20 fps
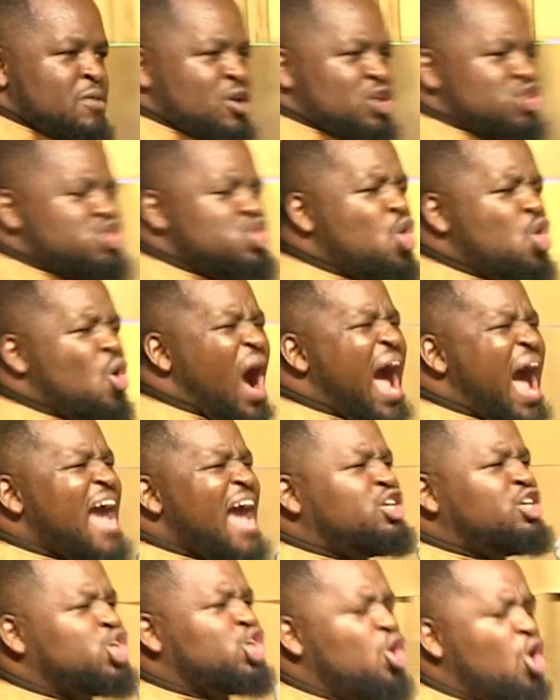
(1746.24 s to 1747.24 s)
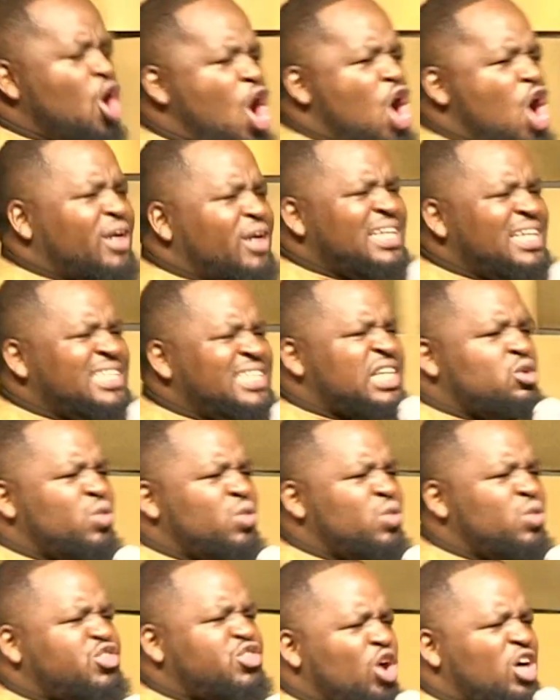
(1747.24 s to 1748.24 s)
You argue or reason
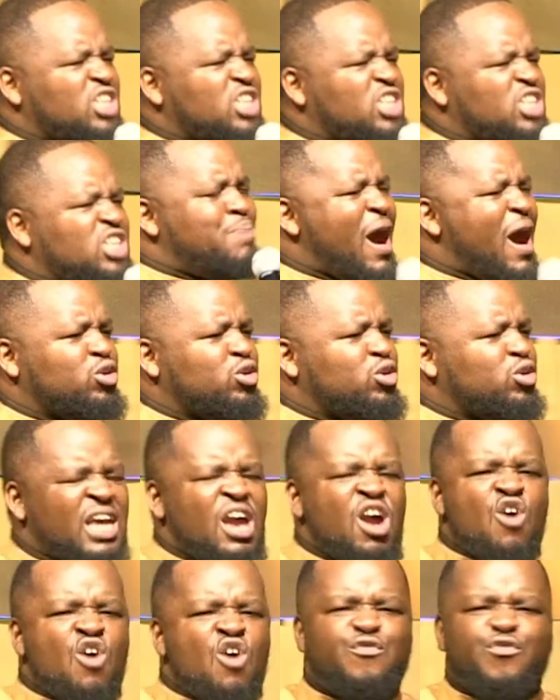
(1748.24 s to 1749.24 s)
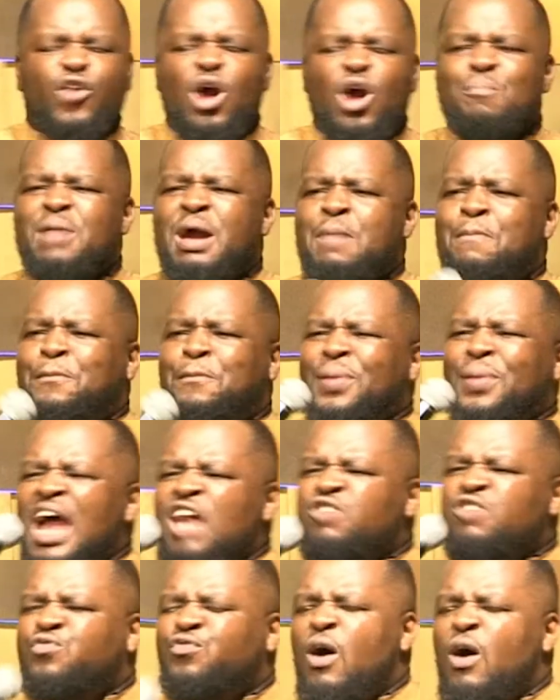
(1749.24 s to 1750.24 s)
with your spouse from a
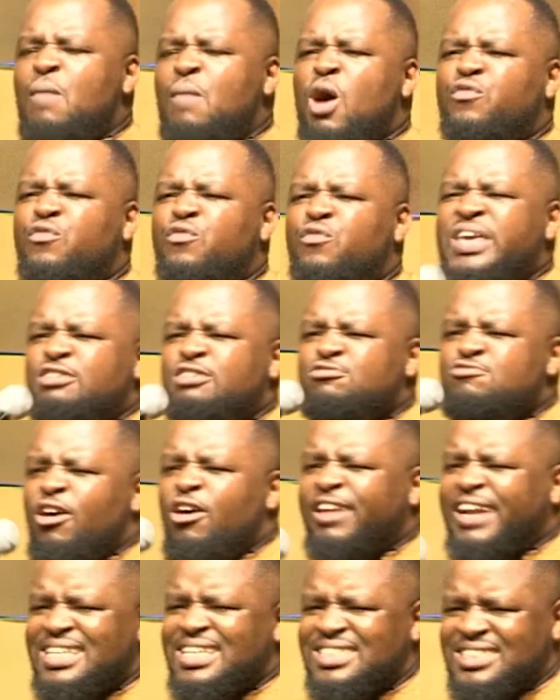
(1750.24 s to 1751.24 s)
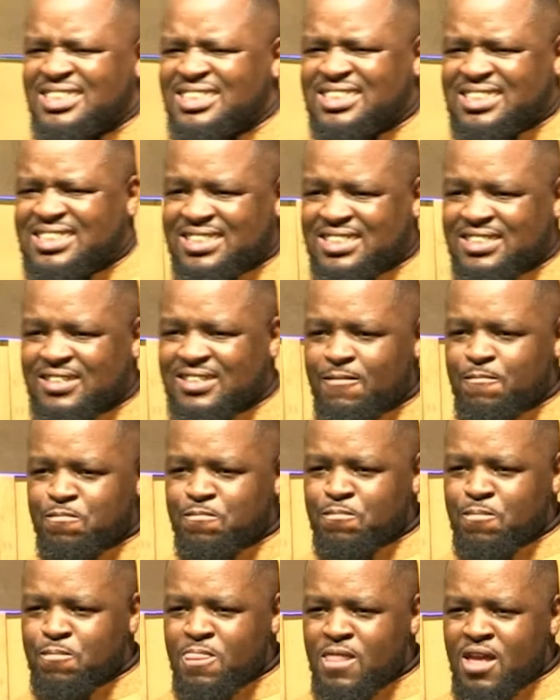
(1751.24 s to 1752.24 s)
platform of ignorance.
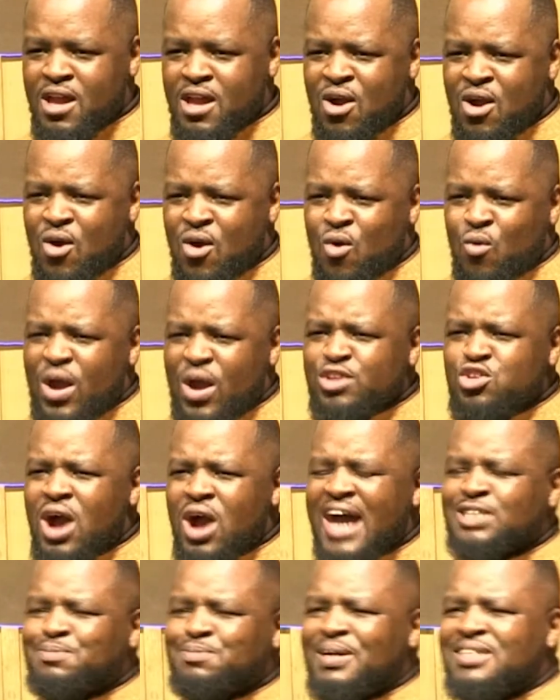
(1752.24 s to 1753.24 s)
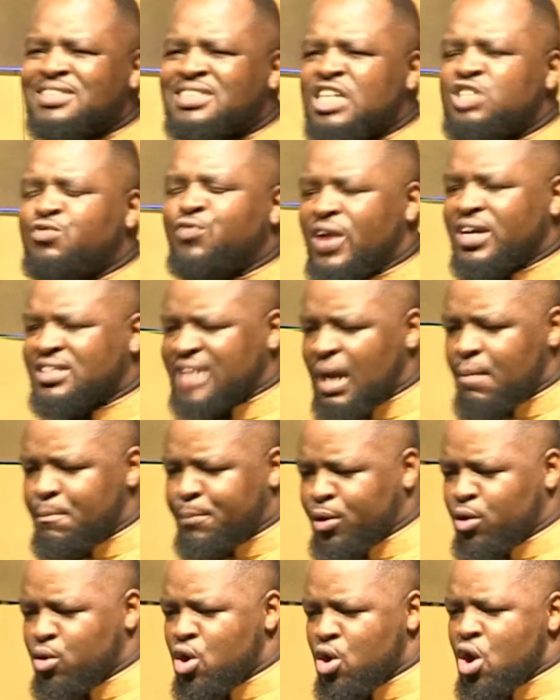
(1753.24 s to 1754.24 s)
When your husband says, for
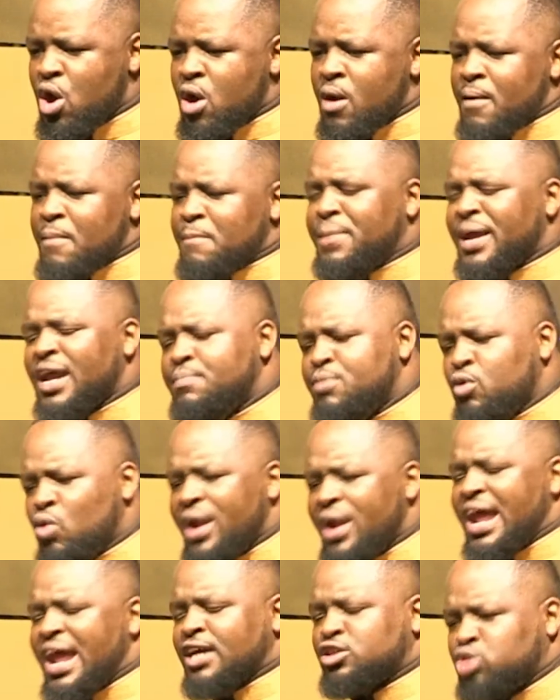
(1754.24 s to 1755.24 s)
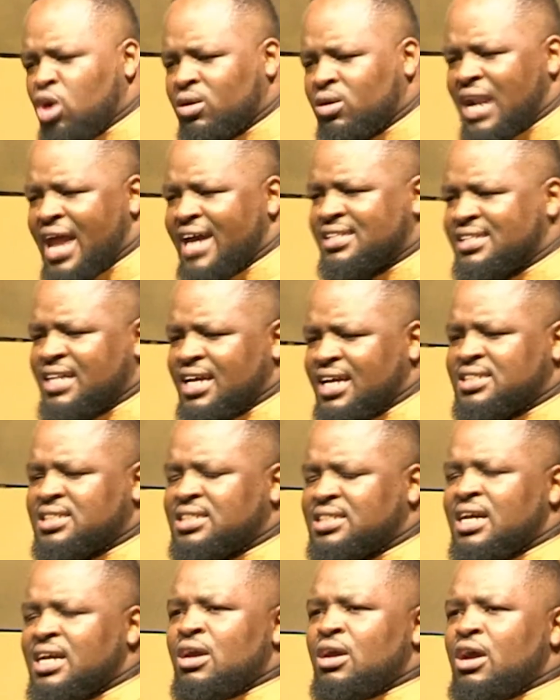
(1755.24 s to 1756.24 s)
example, baby, when I talk like this,
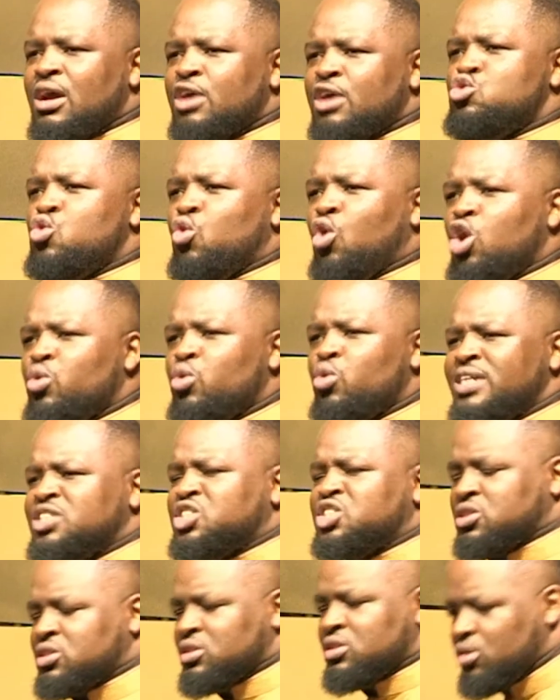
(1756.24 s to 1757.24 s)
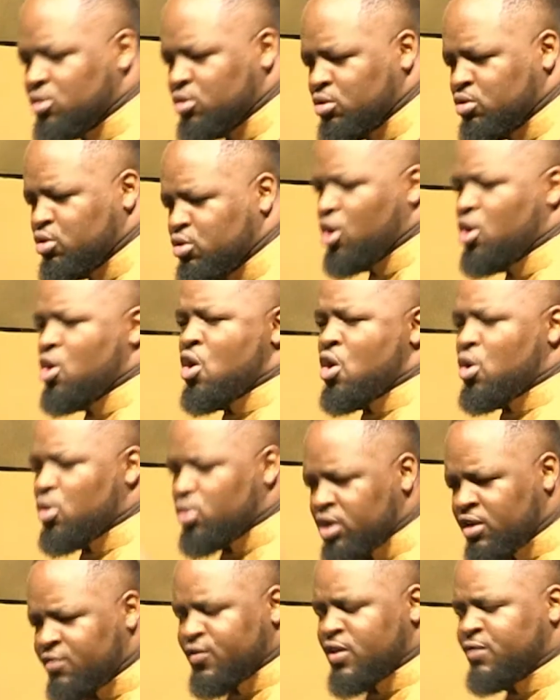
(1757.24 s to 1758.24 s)
uh, you always, you know,
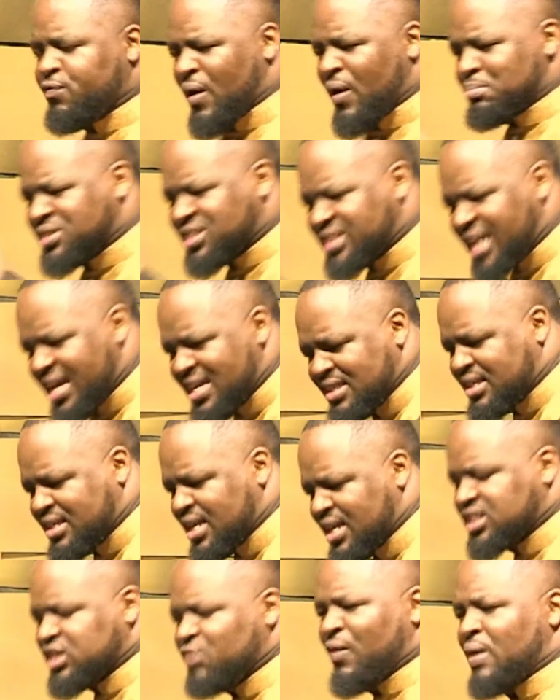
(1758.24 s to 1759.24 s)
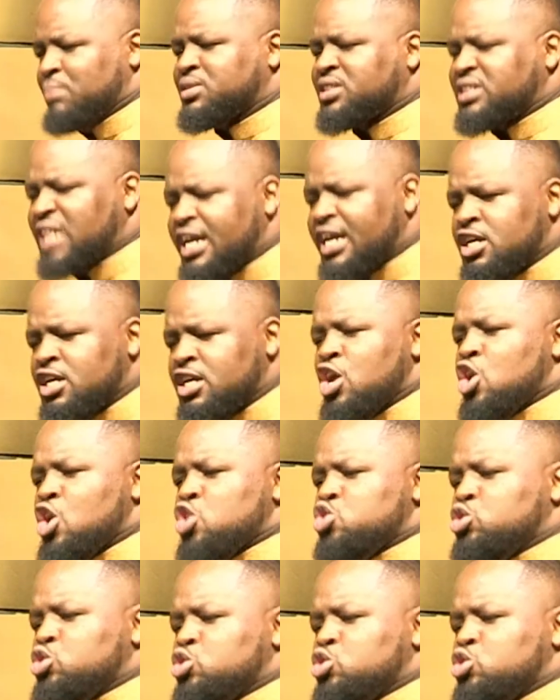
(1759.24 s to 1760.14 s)
if, if I'm saying this, if I'm saying you